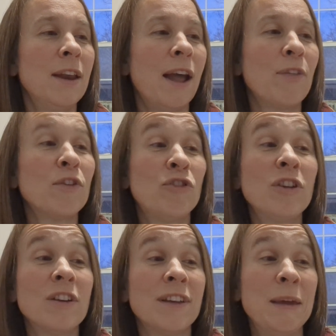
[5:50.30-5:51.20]
now that she
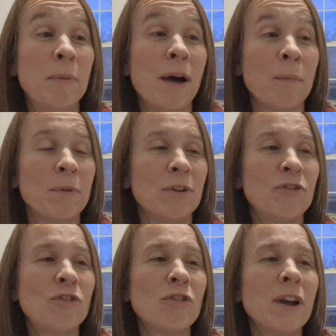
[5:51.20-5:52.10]
could keep up,
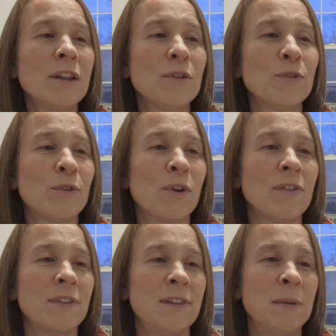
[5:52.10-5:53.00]
sure I'd lose her on
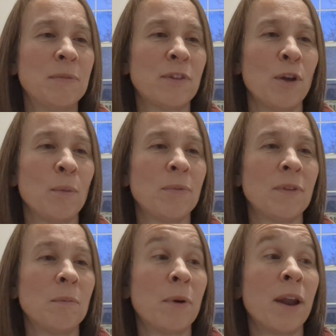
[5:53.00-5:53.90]
the steep
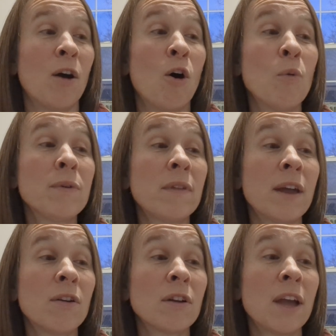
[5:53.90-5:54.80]
slopes, but I always
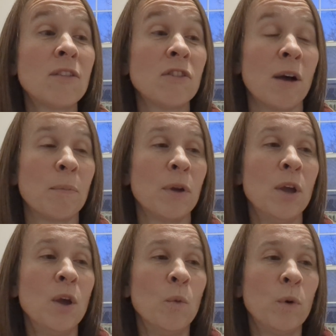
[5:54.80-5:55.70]
let her catch up
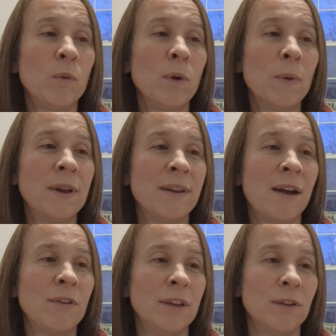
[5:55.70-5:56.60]
when we went
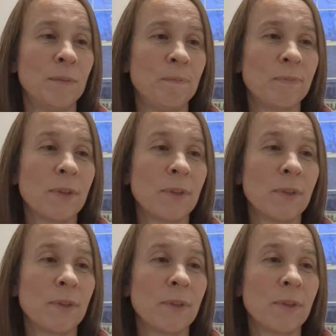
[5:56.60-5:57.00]
downhill.